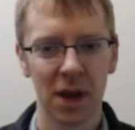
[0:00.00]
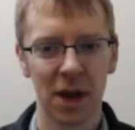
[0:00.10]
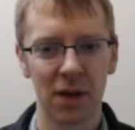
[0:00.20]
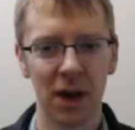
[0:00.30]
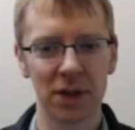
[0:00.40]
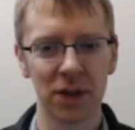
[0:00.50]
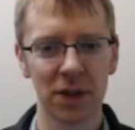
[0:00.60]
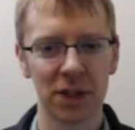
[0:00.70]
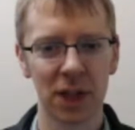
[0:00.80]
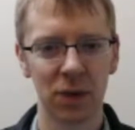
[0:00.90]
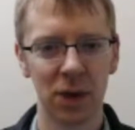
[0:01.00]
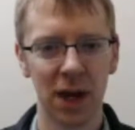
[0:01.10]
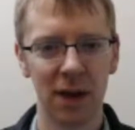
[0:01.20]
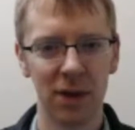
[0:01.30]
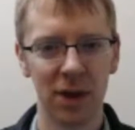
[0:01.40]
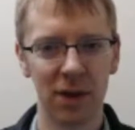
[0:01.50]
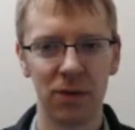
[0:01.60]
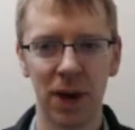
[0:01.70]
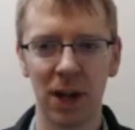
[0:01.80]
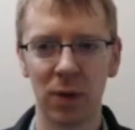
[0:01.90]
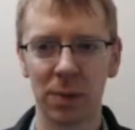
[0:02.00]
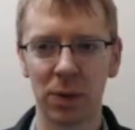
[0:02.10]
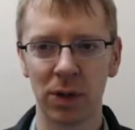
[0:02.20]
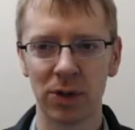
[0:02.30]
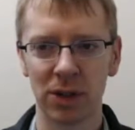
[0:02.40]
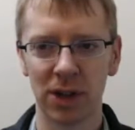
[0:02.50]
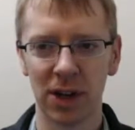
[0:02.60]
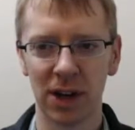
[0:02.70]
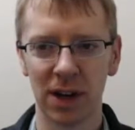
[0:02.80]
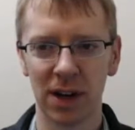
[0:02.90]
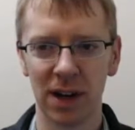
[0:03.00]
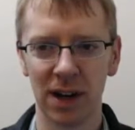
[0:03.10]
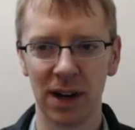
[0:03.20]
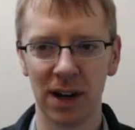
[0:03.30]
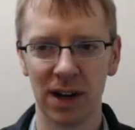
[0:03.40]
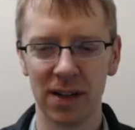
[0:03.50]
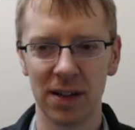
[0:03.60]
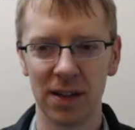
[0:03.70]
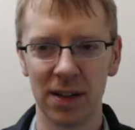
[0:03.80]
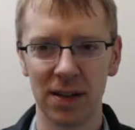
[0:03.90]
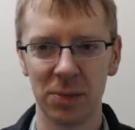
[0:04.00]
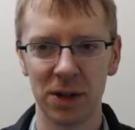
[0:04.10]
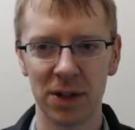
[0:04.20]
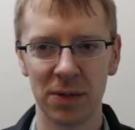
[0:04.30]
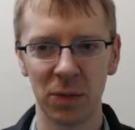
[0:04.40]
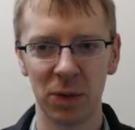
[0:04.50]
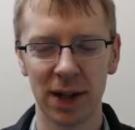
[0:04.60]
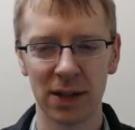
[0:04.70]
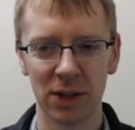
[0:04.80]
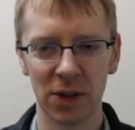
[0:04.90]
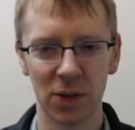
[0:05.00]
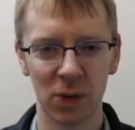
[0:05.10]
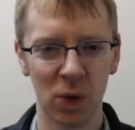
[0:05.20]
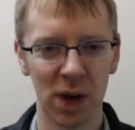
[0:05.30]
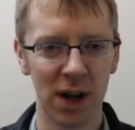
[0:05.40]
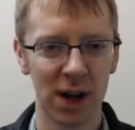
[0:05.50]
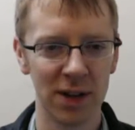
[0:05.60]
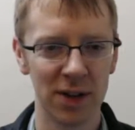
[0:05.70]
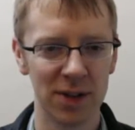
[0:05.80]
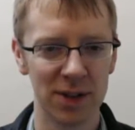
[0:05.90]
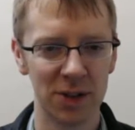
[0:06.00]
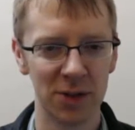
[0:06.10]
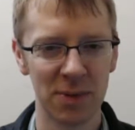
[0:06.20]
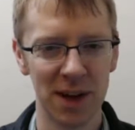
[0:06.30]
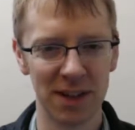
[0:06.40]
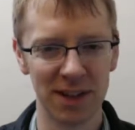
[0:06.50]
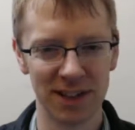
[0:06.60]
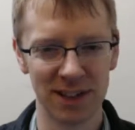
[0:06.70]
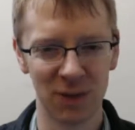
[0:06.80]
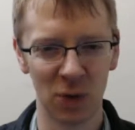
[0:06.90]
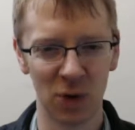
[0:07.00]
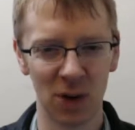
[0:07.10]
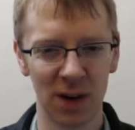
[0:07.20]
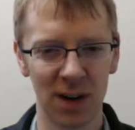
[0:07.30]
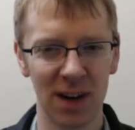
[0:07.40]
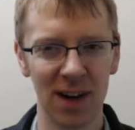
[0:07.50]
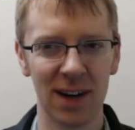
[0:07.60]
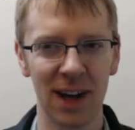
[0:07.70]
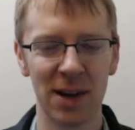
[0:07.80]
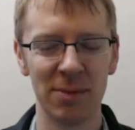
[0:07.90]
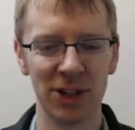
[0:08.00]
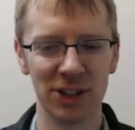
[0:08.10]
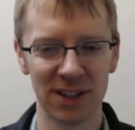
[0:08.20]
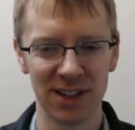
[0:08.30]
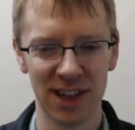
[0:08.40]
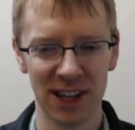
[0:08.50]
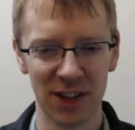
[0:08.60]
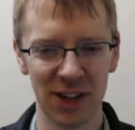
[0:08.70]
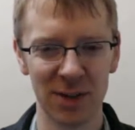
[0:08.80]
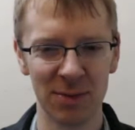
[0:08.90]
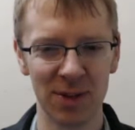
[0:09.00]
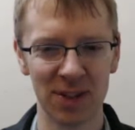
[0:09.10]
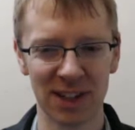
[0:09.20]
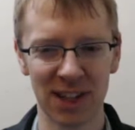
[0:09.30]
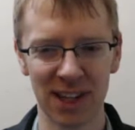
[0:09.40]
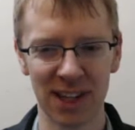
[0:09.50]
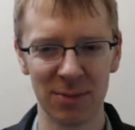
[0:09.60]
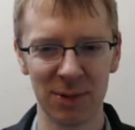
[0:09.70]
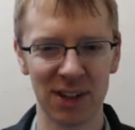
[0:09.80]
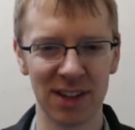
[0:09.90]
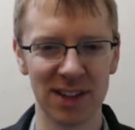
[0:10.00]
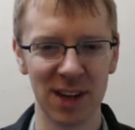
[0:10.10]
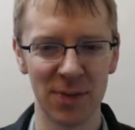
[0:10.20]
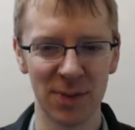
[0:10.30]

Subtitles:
All right, so it looks like we have a follow-up question here. The participant would like to know, what are those two methods for animation that you end up using 99% of the time?